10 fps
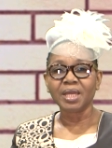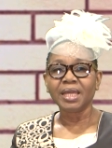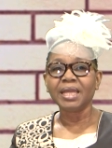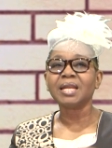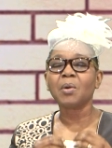
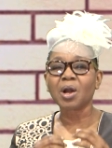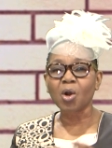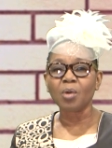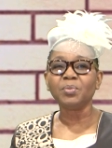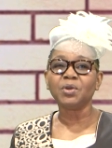in our
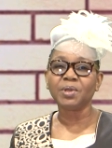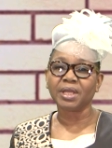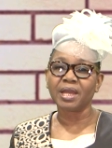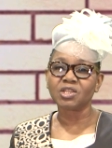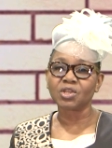
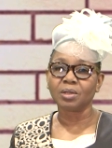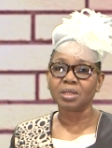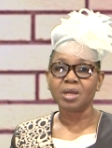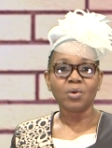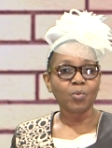
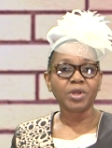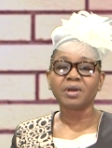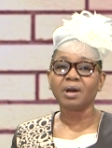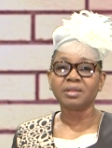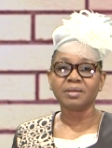communication with
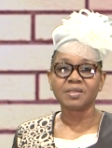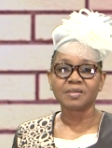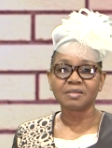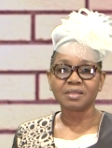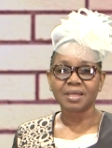
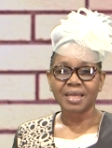others,